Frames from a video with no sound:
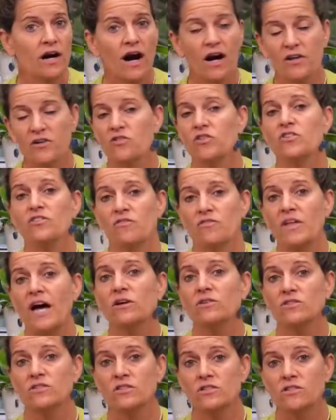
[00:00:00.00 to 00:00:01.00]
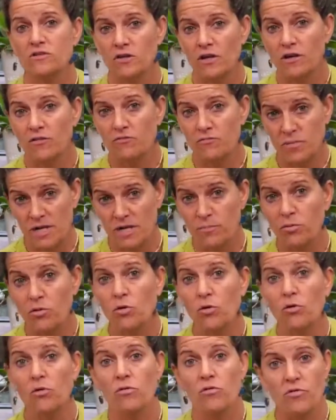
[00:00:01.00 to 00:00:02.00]
hundreds of thousands of
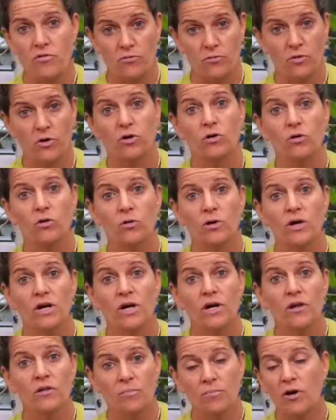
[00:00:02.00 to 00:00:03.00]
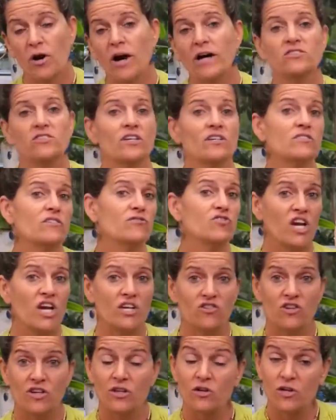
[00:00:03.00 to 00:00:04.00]
people through the process of
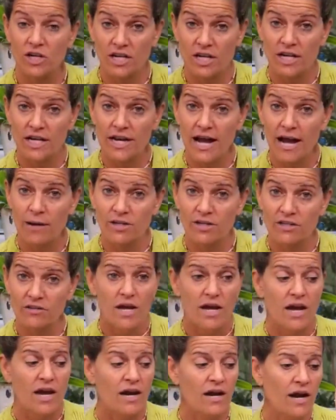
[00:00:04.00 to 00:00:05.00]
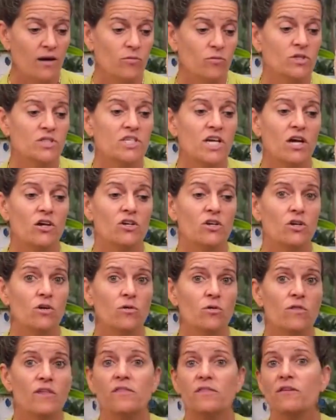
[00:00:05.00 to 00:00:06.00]
changing their eating habits. And I will tell
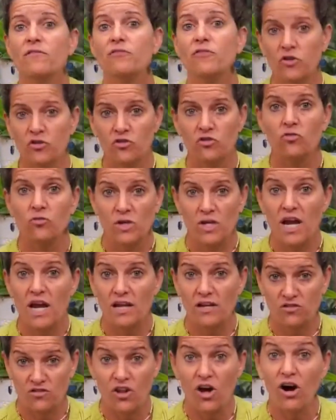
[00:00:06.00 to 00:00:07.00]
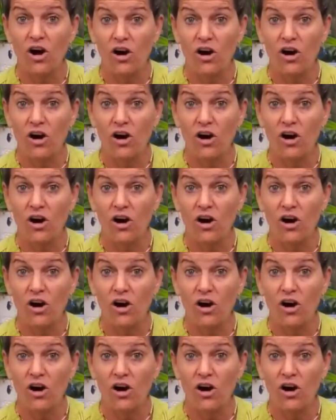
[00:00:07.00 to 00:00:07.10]
you that the first 3 days are the